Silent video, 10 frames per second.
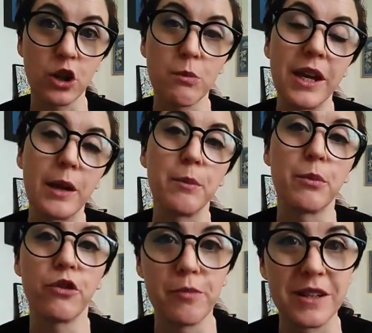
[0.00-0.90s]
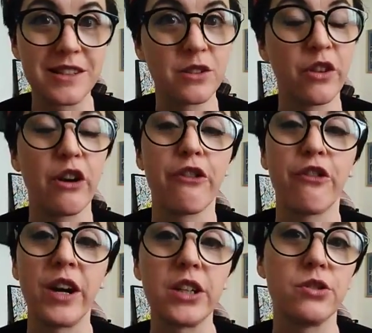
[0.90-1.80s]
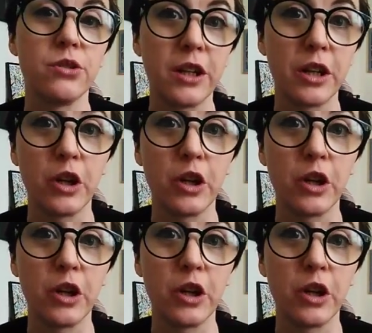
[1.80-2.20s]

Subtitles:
you make improvements so that you're fine-tuning